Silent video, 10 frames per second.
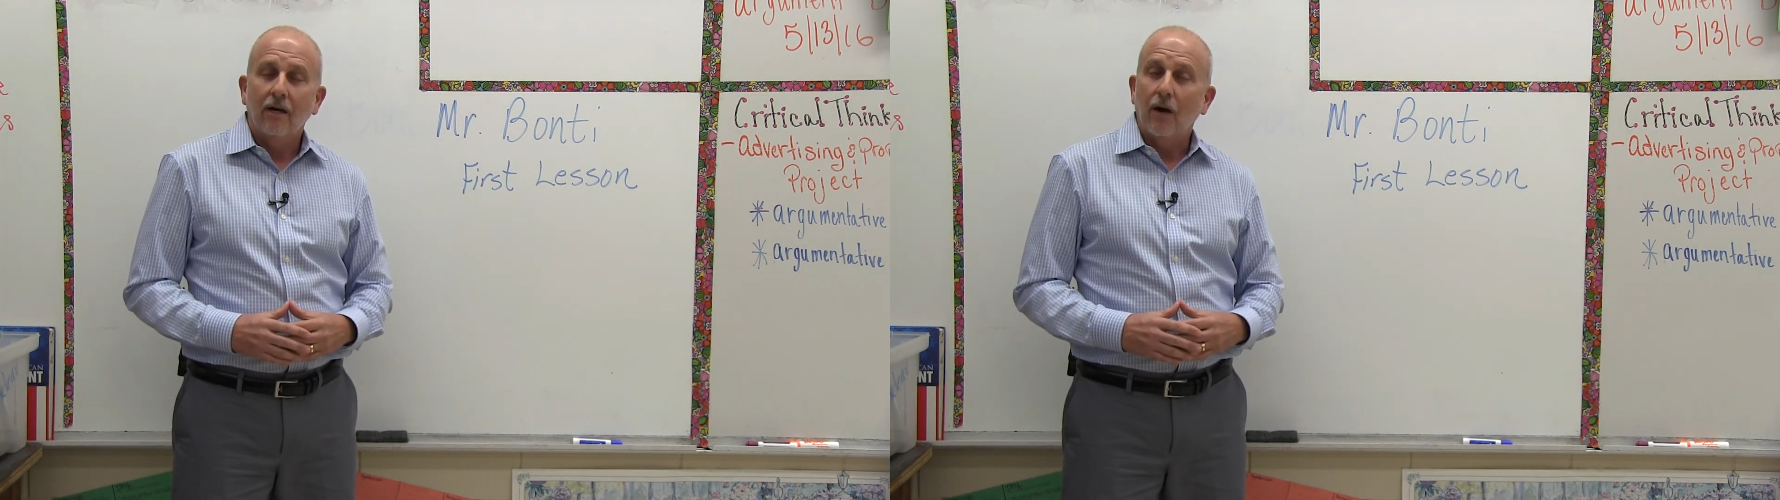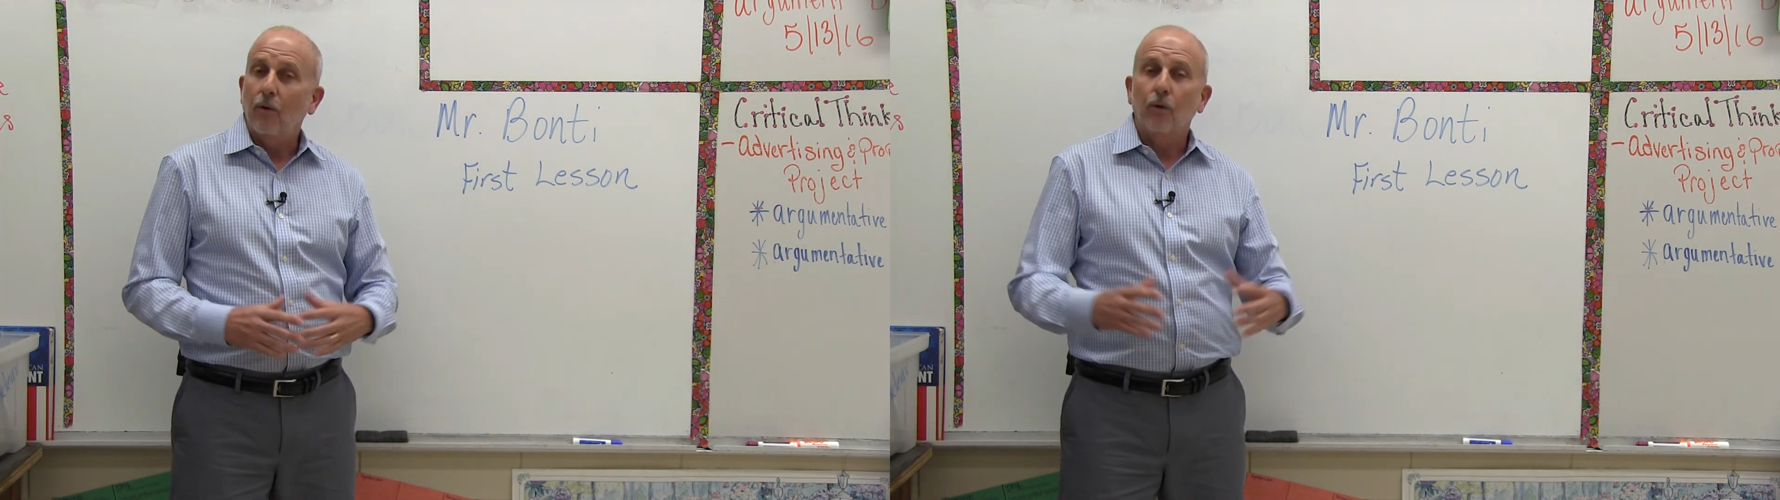
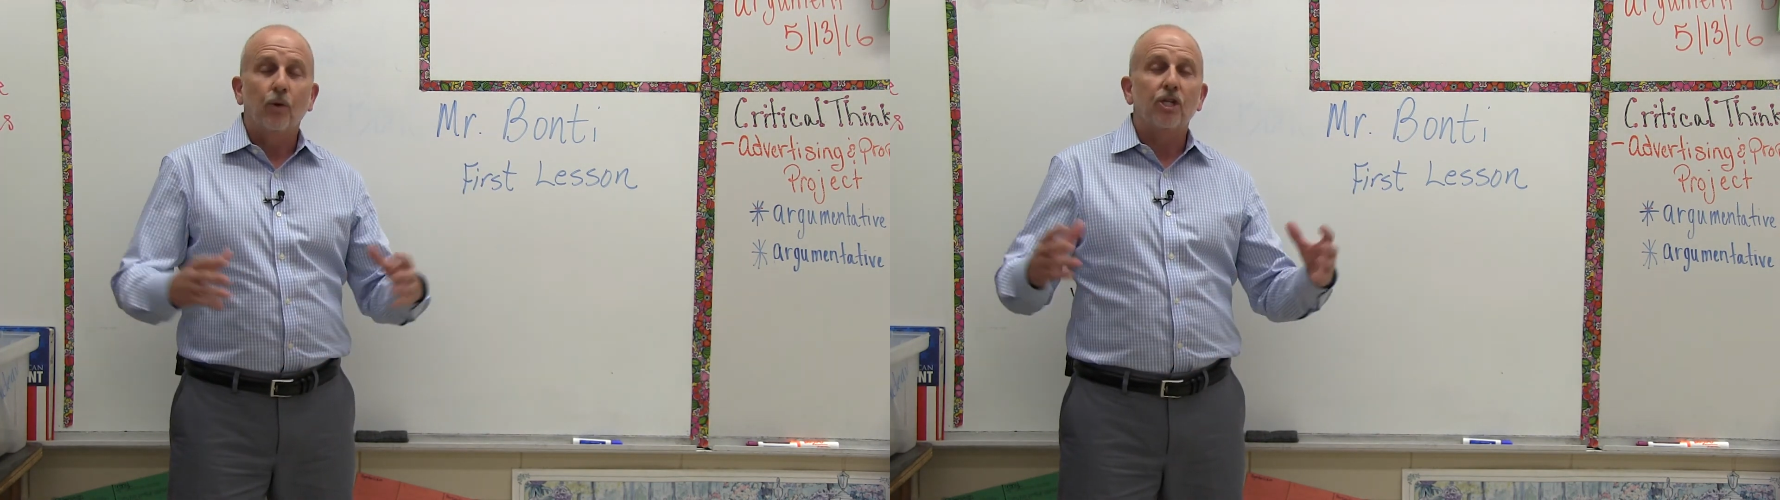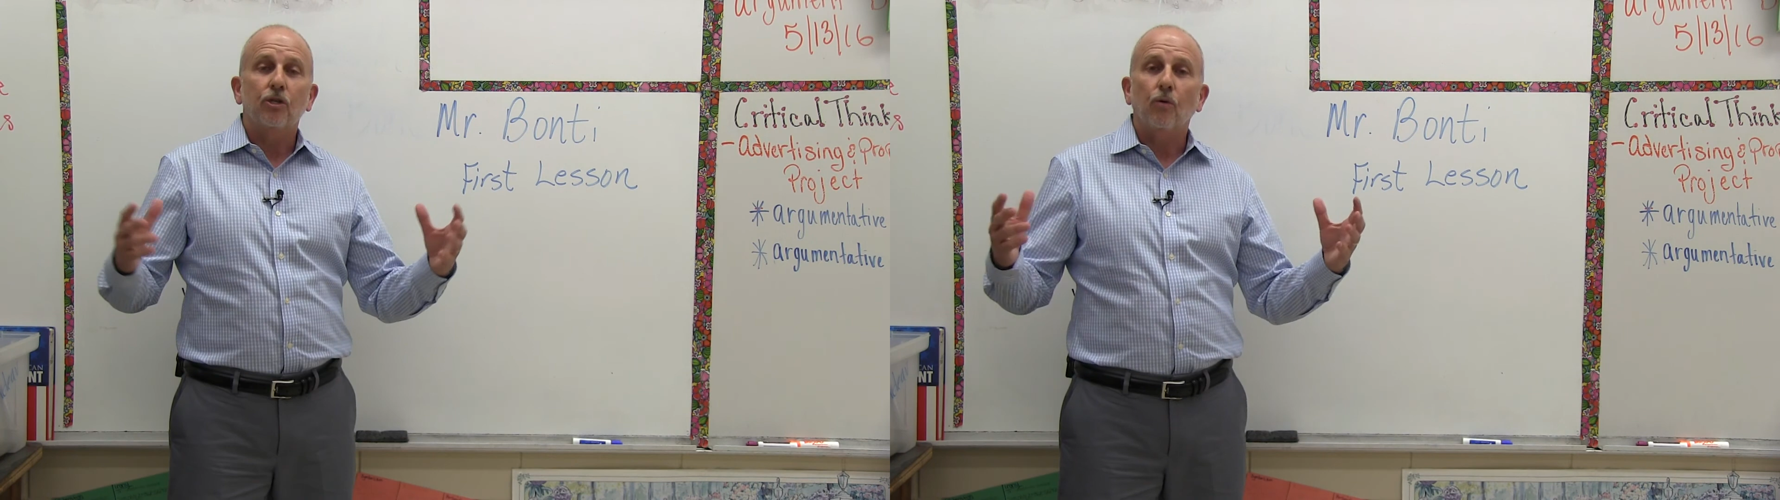I want to
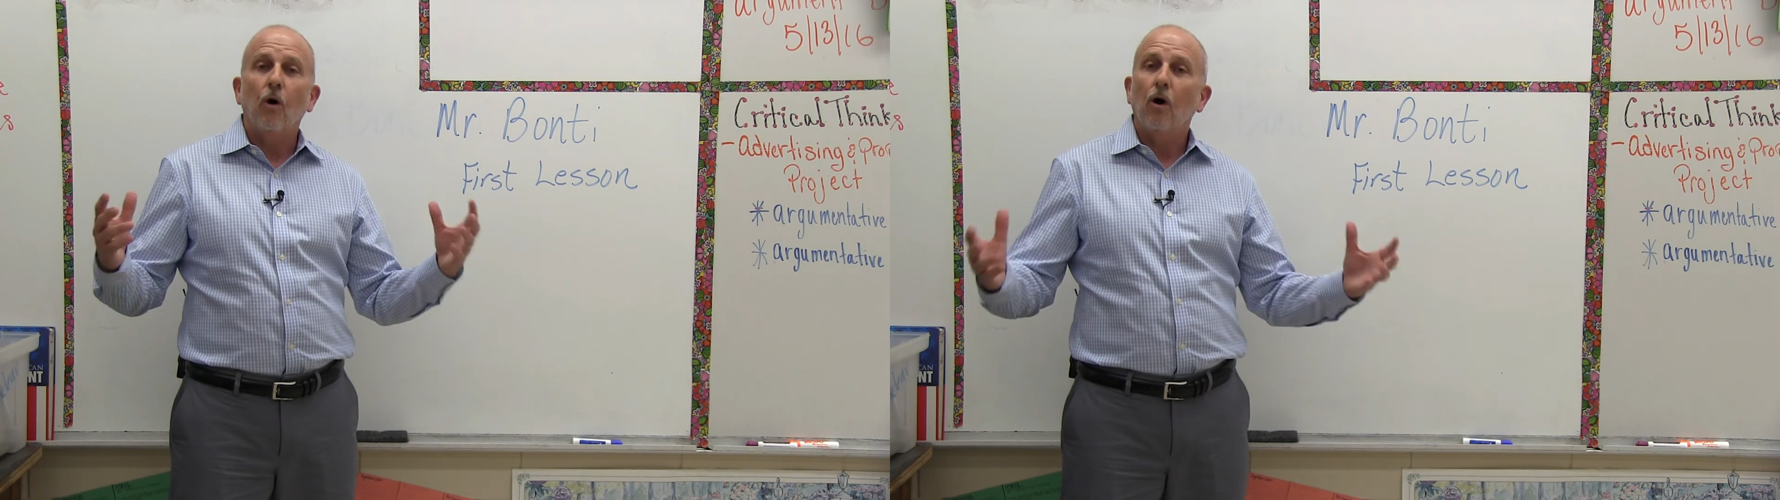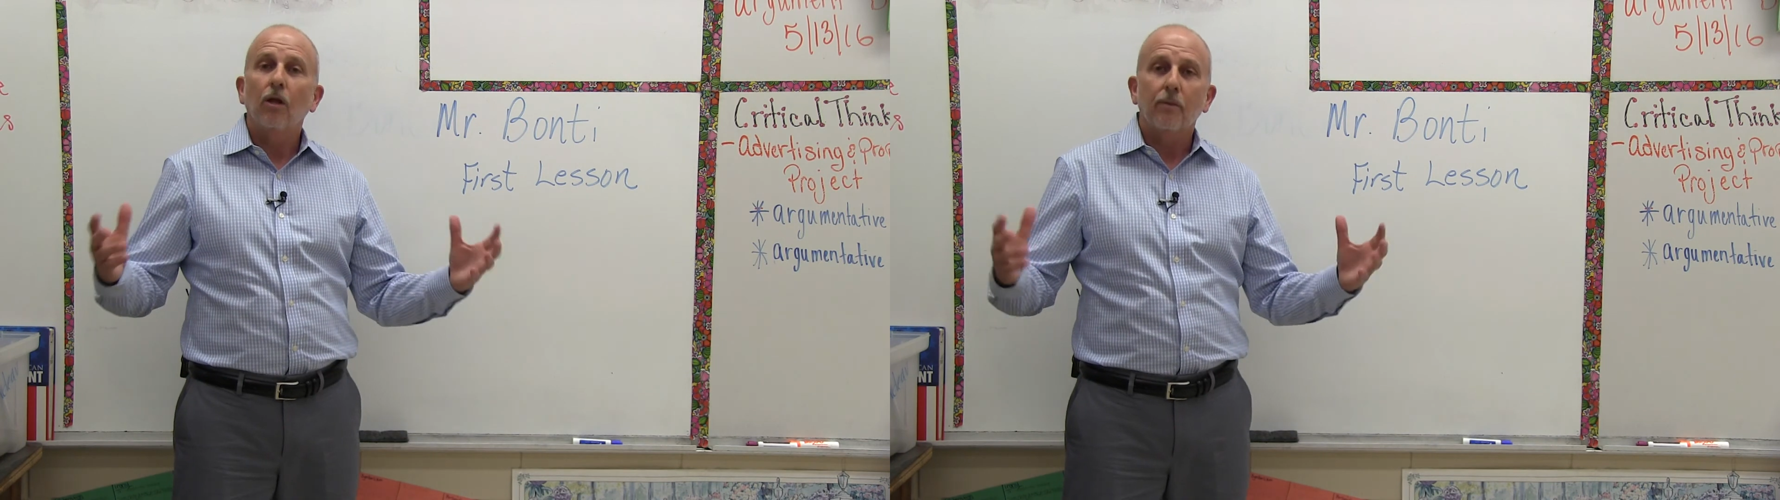wish you
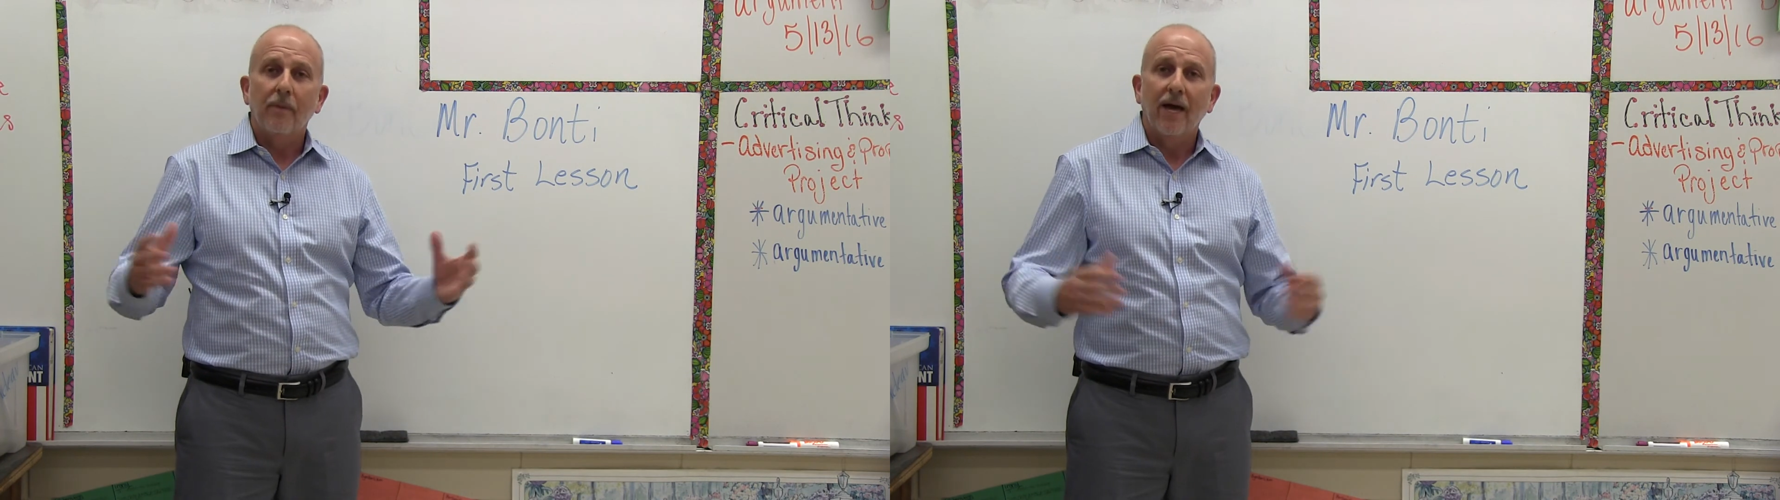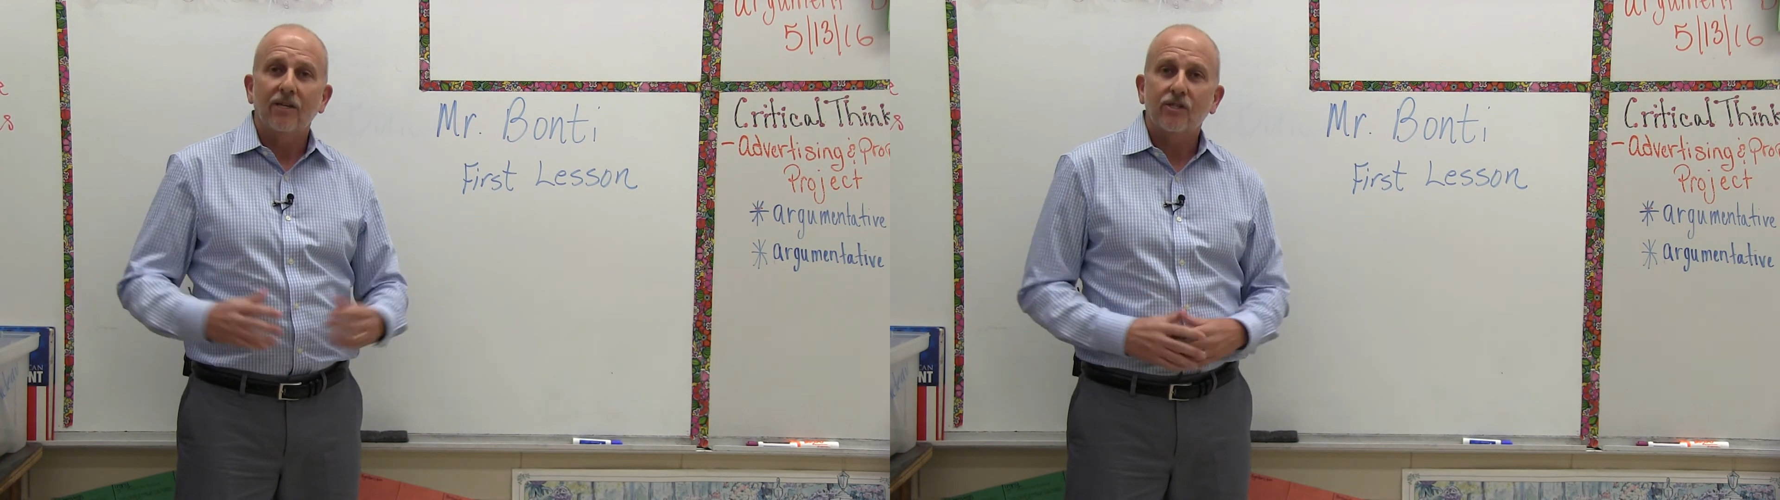all the
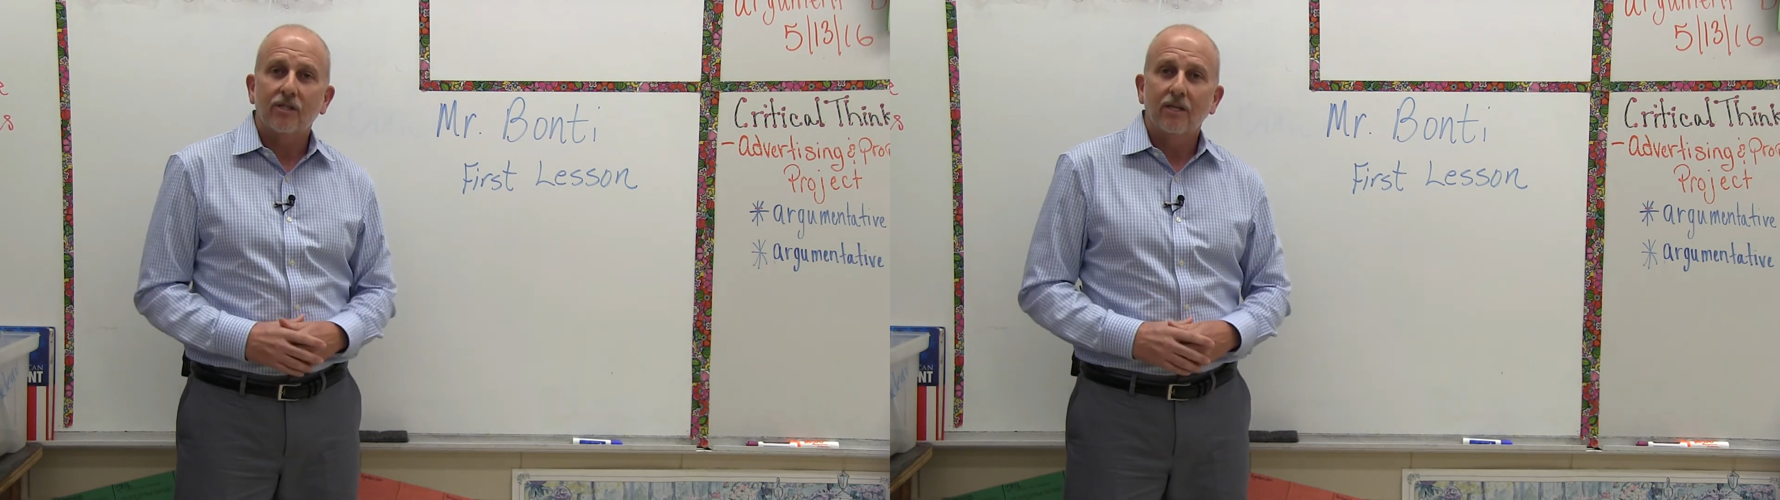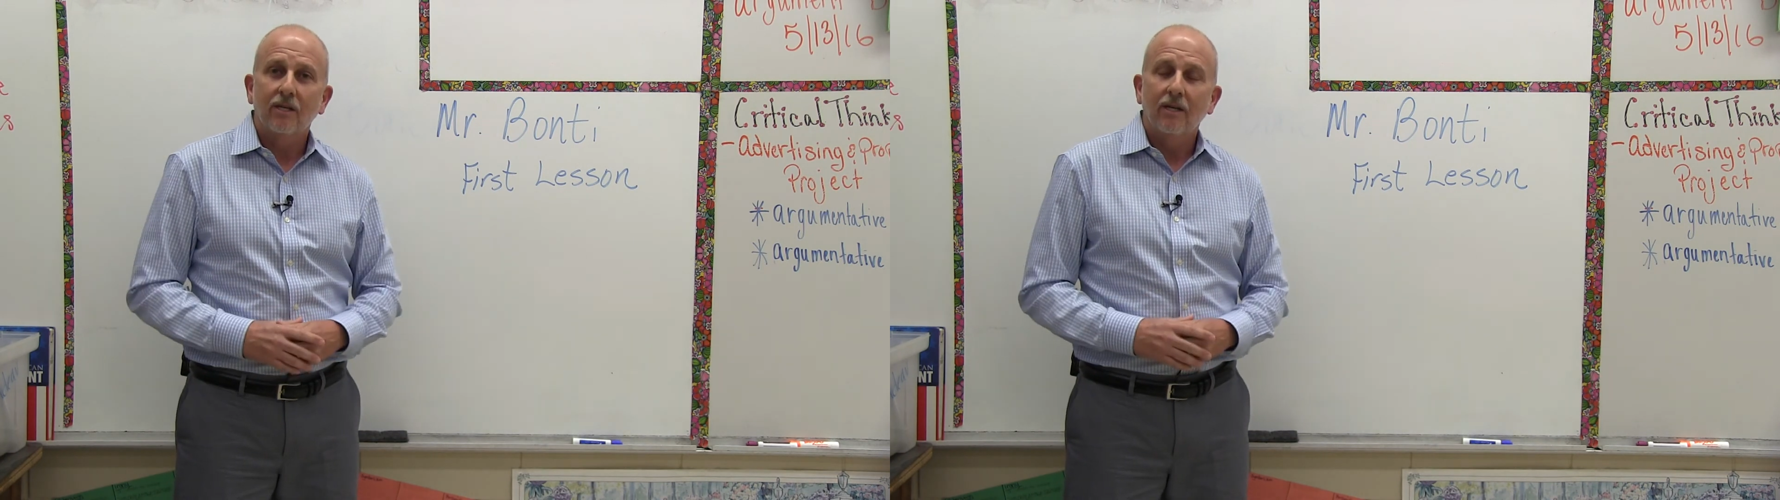best